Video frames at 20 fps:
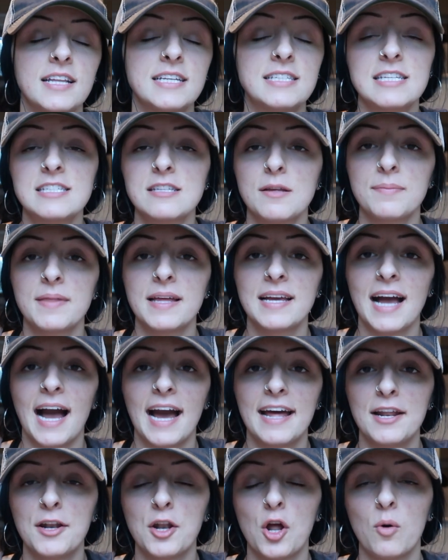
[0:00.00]
This is something
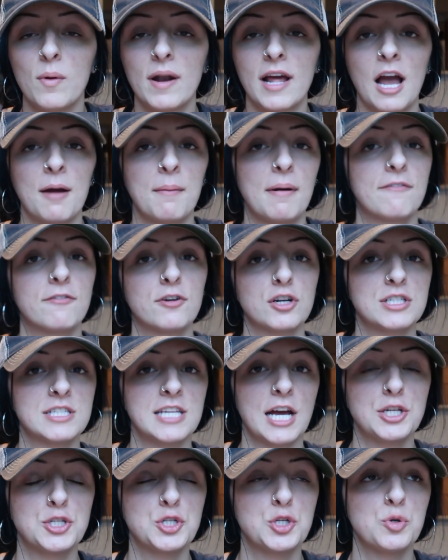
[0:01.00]
I didn't know when I got my first
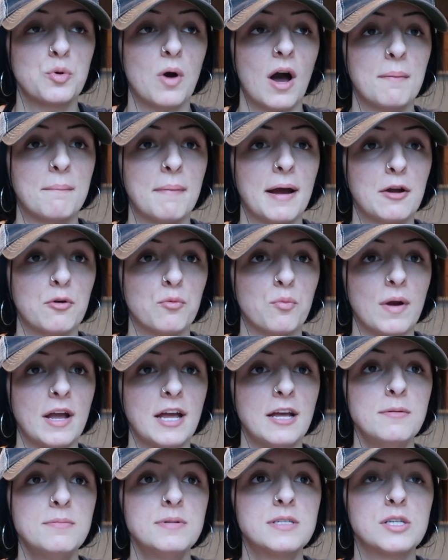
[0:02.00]
tattoo on my
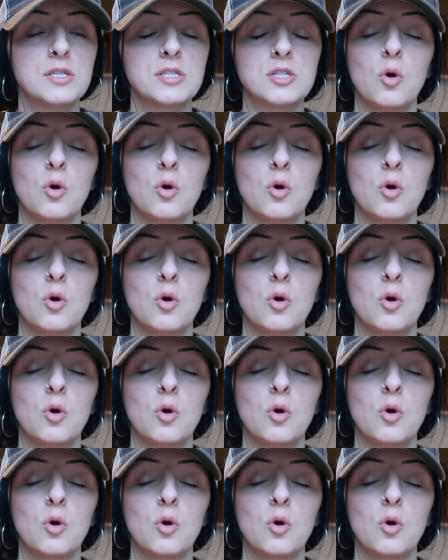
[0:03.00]
ribs,